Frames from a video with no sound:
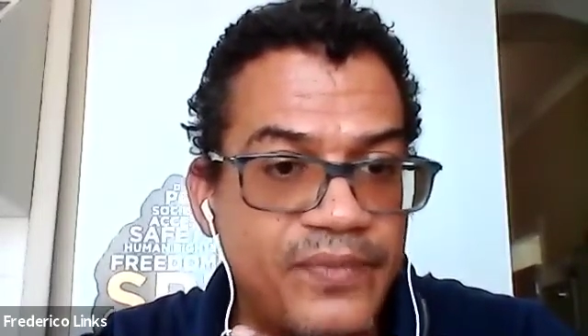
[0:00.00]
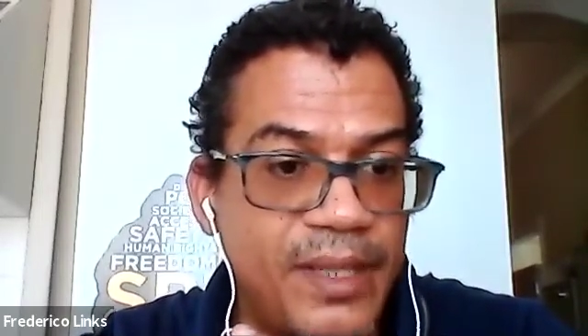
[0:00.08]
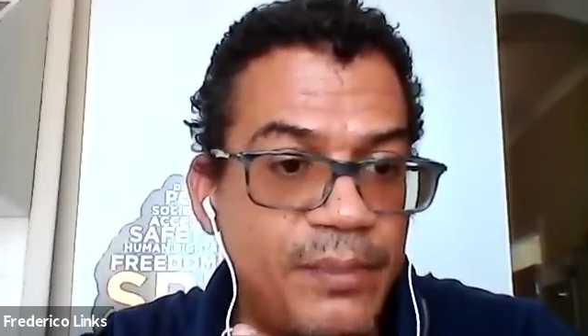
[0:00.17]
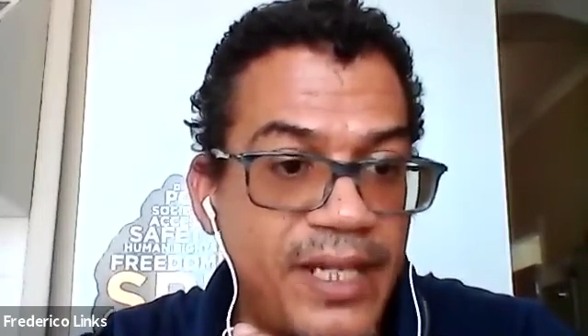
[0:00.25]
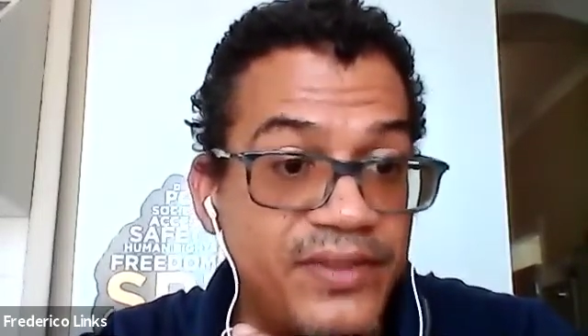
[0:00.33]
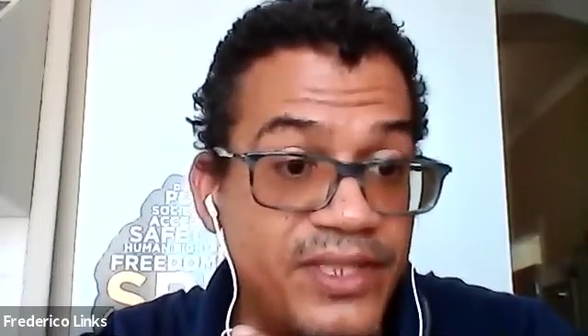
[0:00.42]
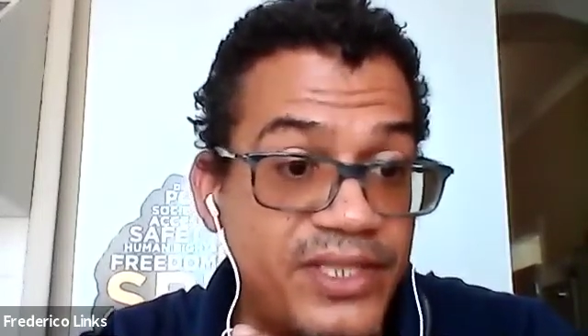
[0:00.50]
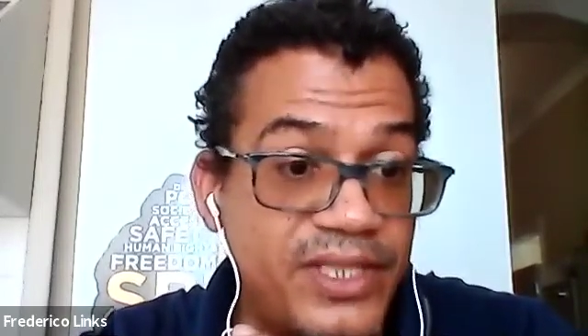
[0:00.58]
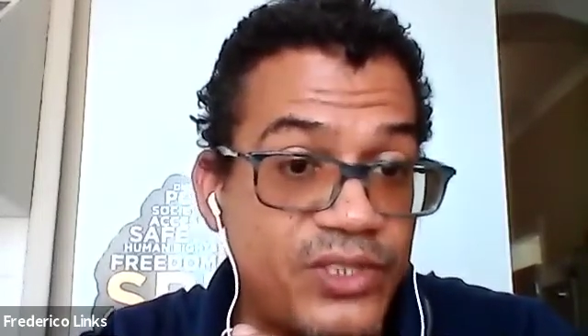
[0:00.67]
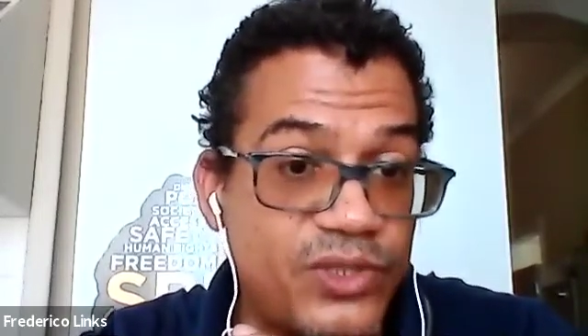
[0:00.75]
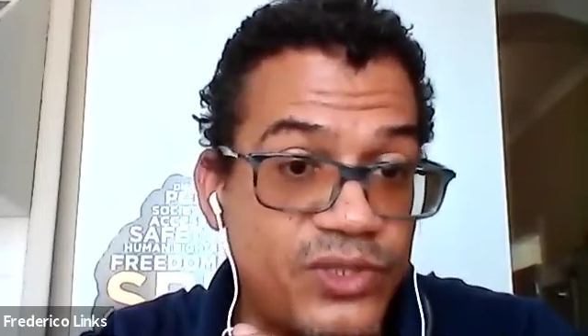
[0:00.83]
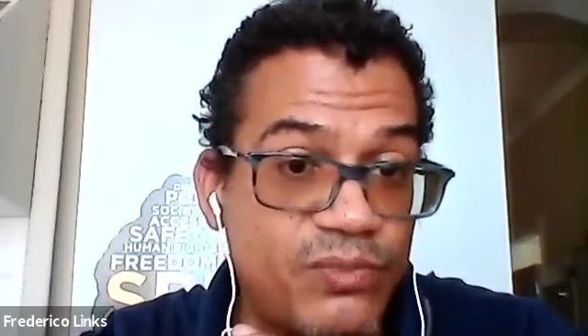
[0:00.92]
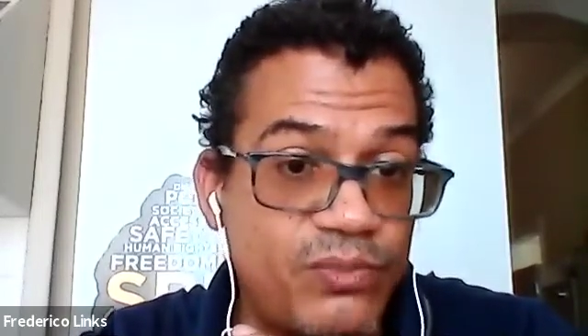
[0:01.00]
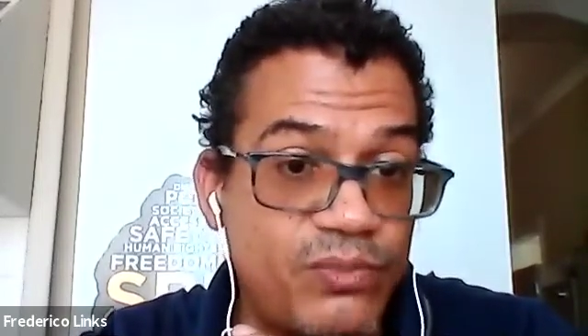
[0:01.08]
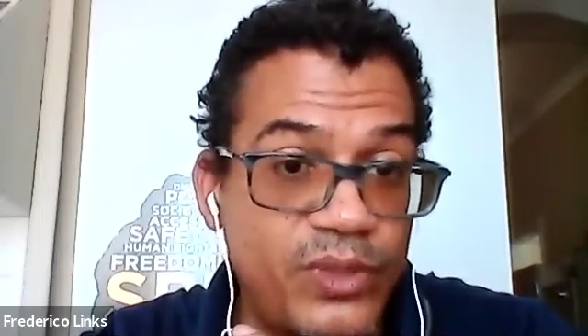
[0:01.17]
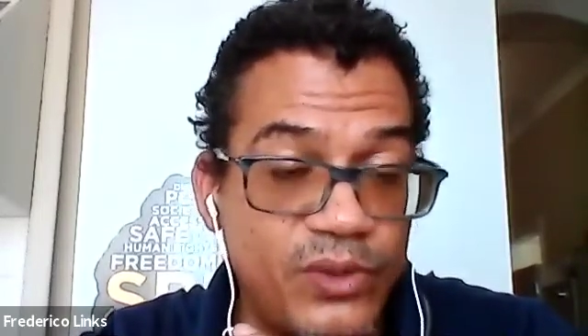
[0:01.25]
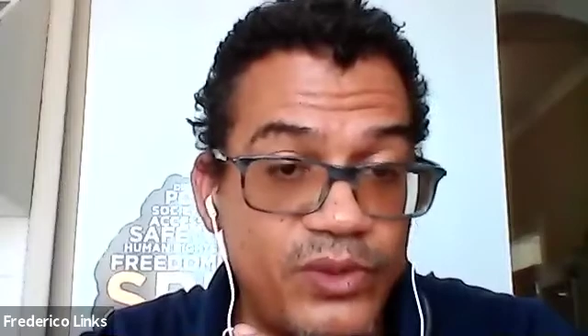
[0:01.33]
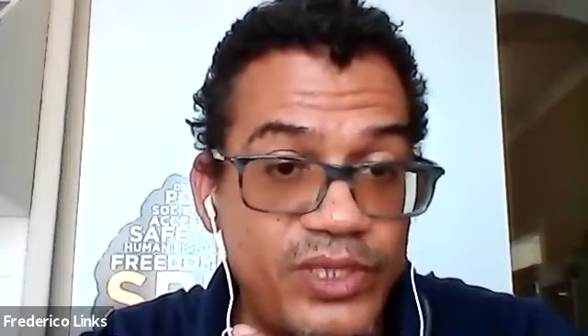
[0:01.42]
And this is,
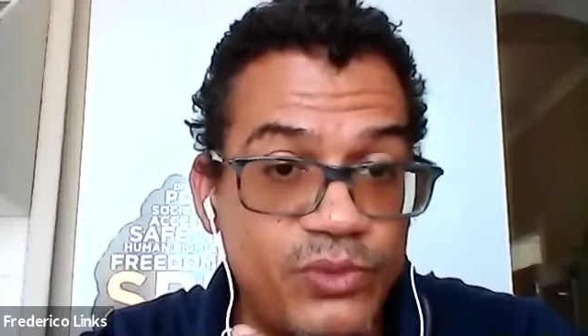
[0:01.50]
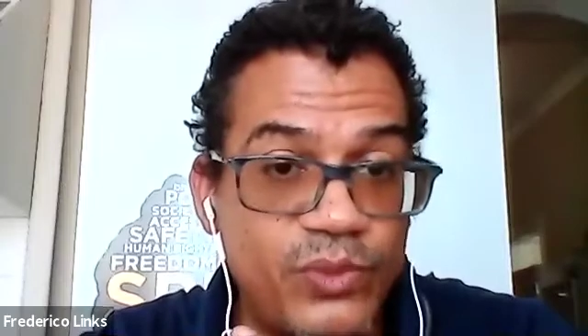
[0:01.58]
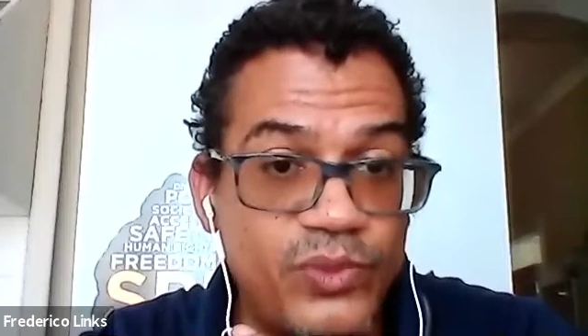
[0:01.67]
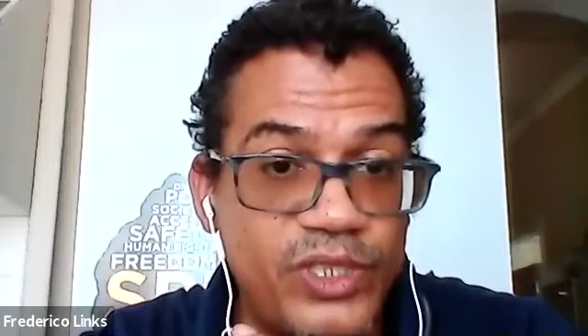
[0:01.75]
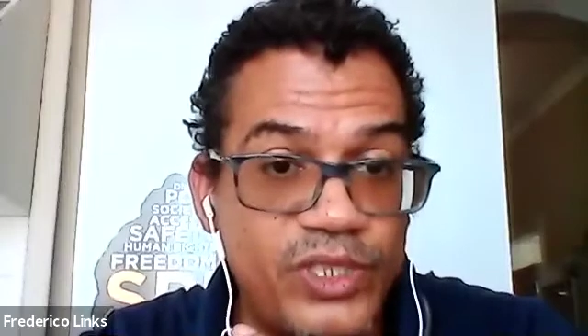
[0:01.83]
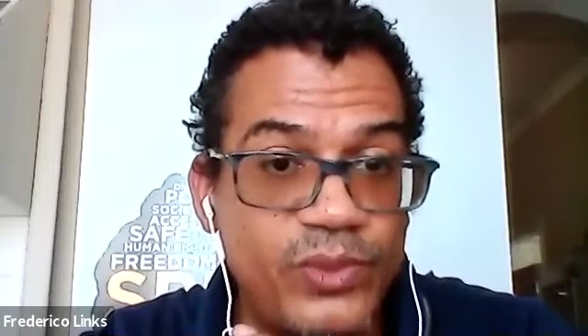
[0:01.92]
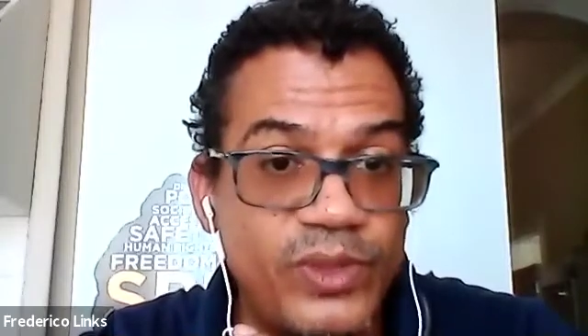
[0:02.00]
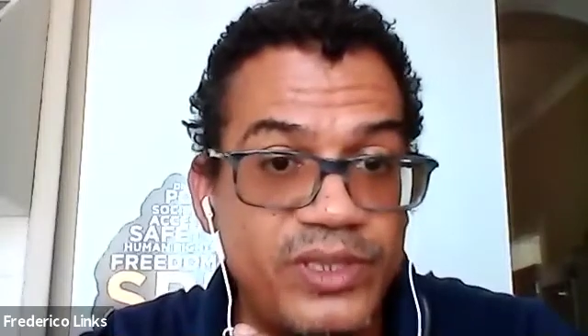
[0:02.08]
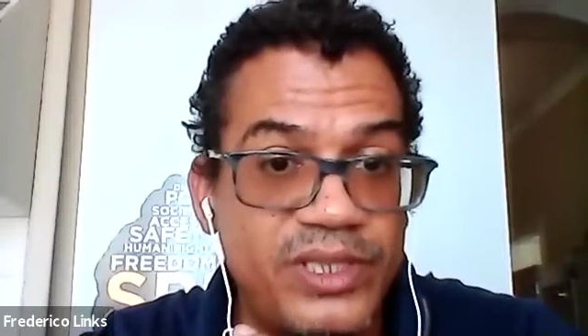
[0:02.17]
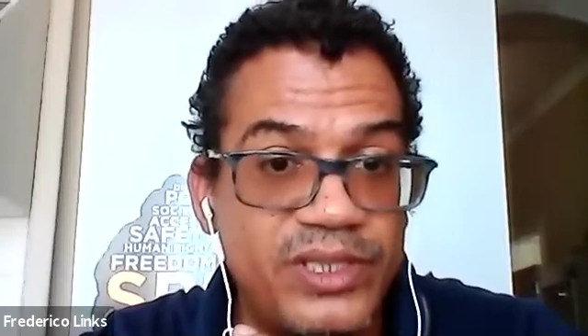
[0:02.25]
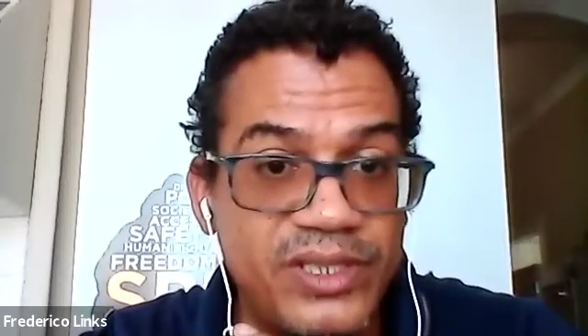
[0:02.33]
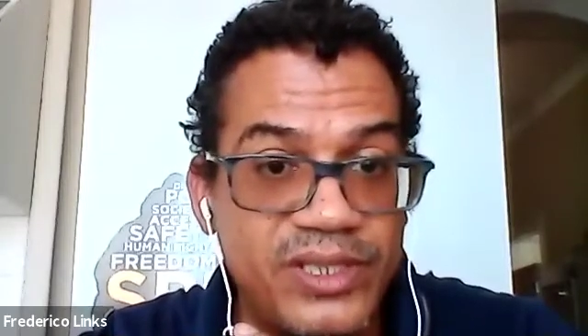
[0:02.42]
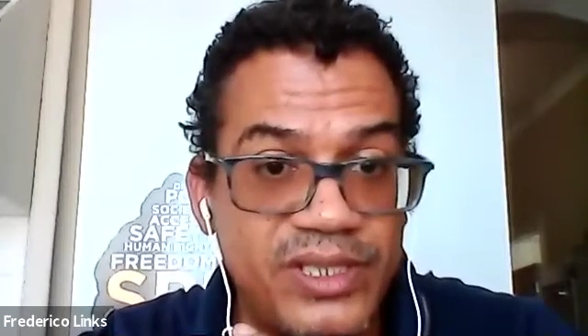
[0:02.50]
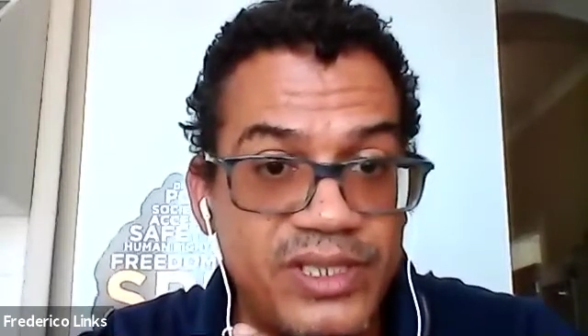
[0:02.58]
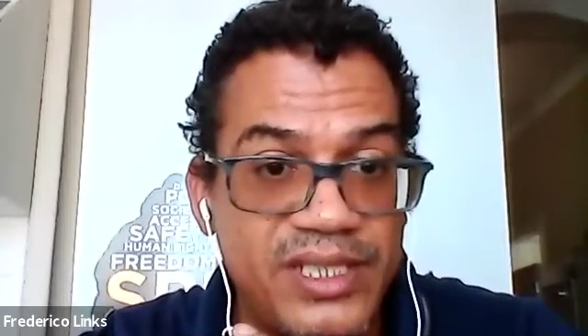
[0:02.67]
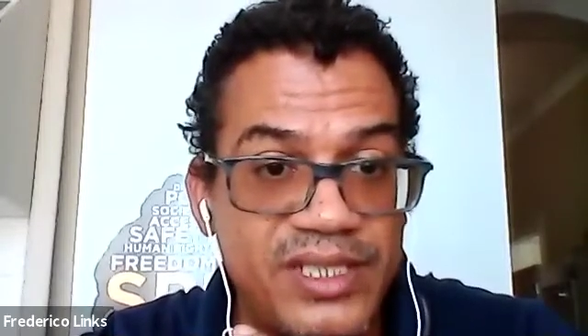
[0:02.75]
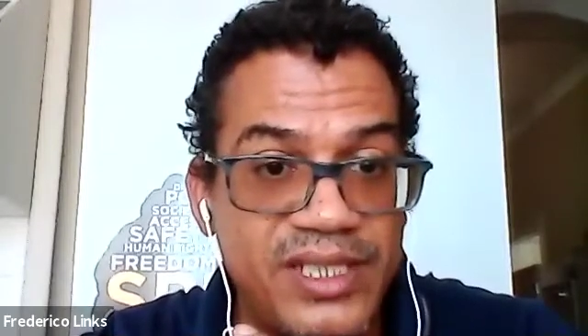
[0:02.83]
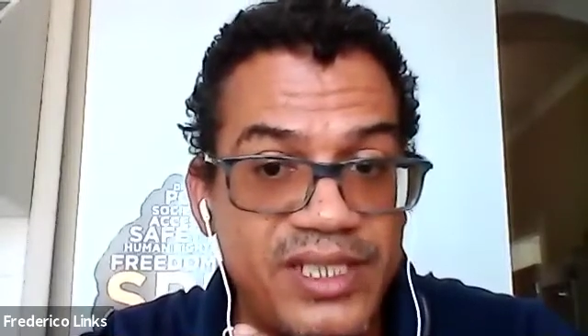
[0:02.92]

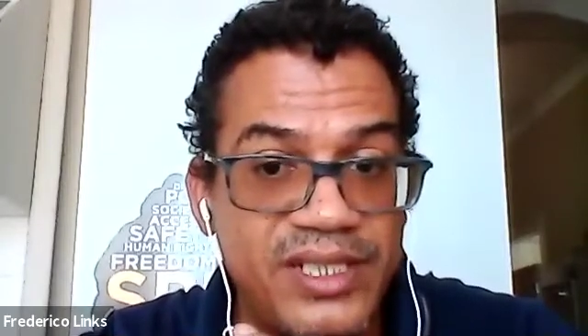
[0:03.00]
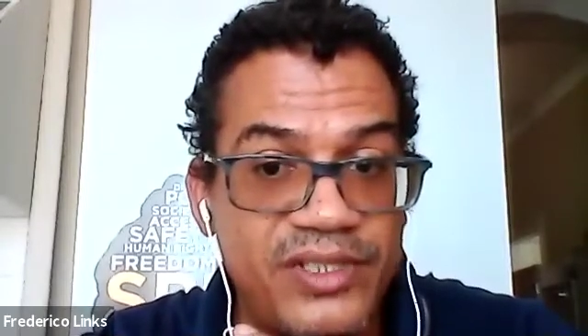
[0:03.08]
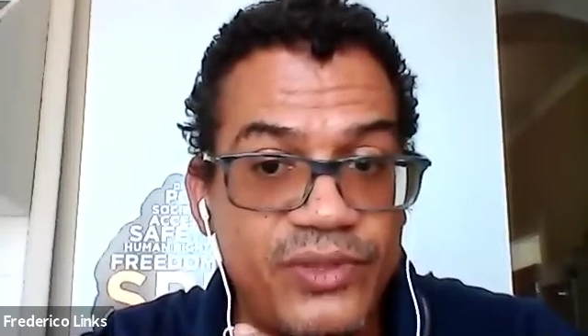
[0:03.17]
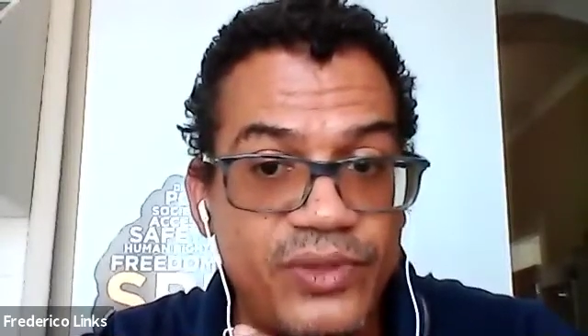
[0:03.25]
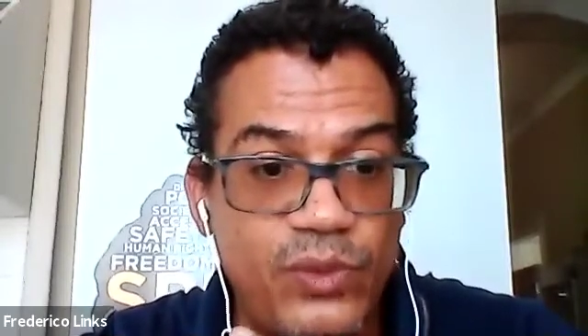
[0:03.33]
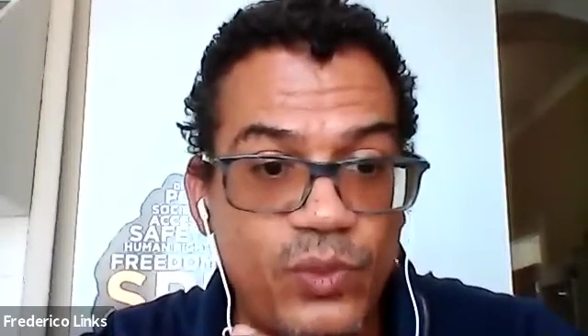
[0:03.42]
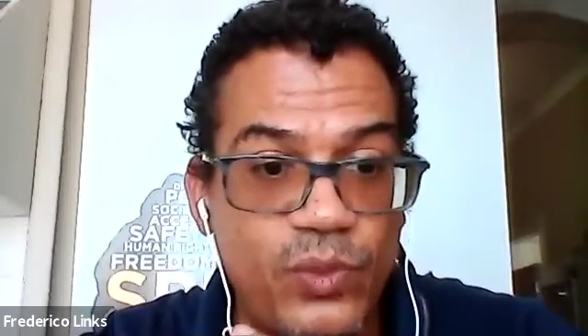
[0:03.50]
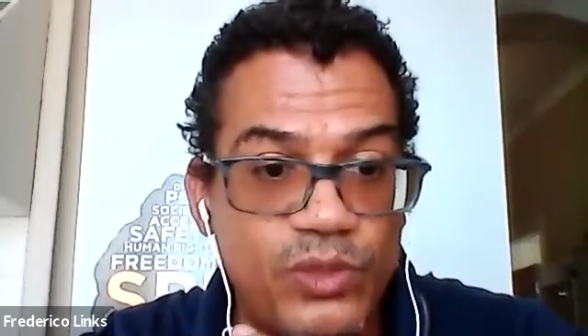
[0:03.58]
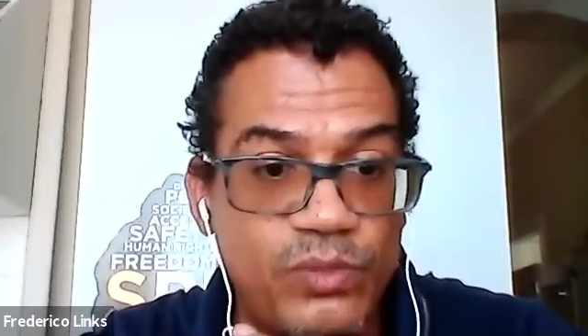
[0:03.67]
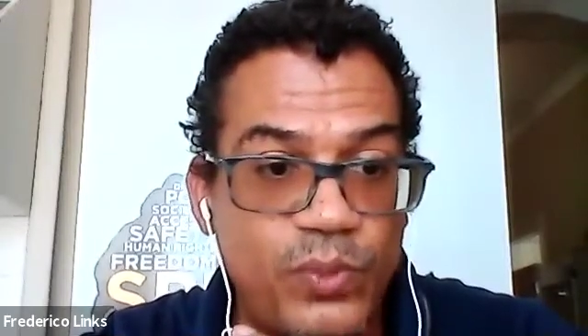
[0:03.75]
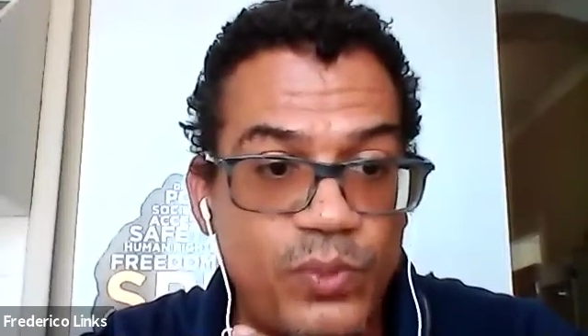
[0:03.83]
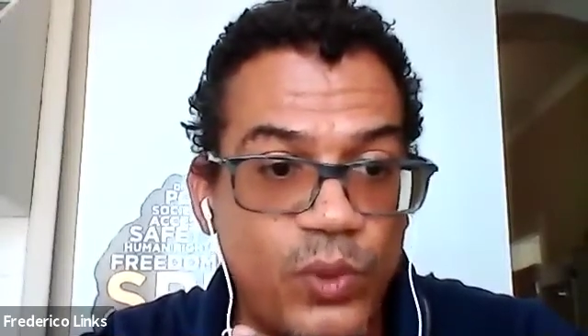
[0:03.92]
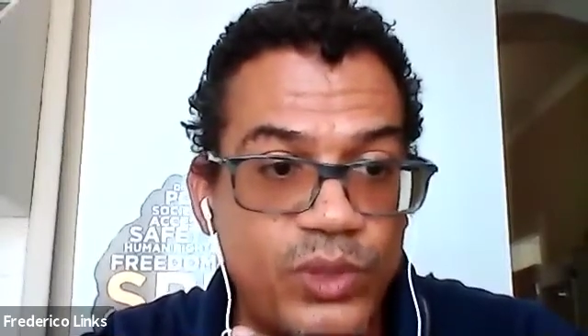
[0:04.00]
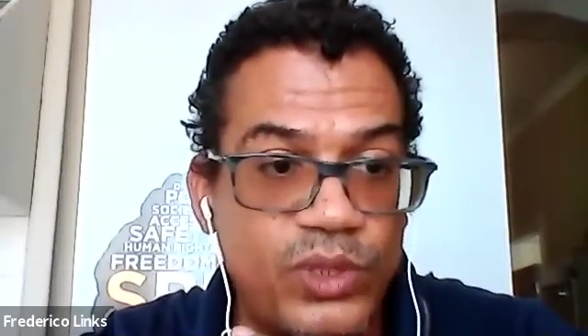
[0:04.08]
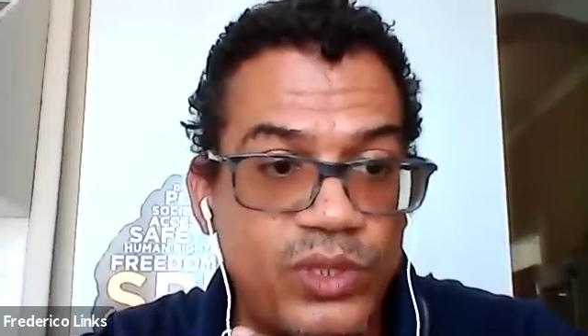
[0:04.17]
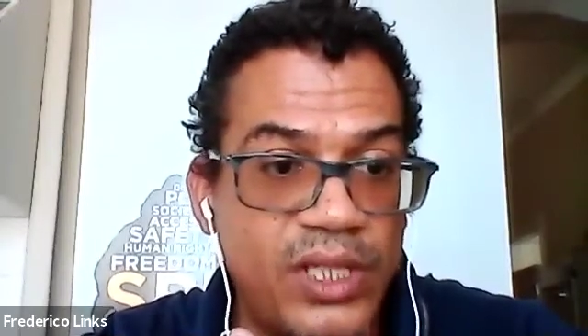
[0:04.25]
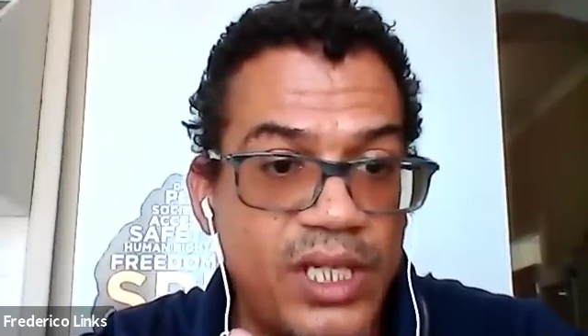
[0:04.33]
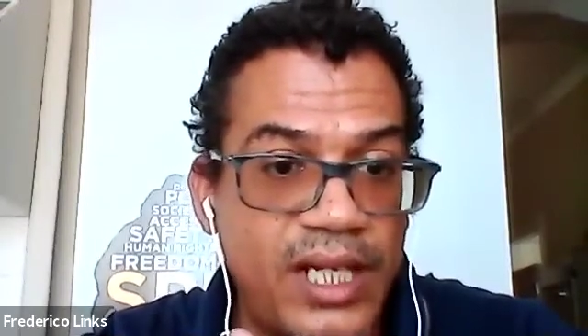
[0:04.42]
this is an issue that was brought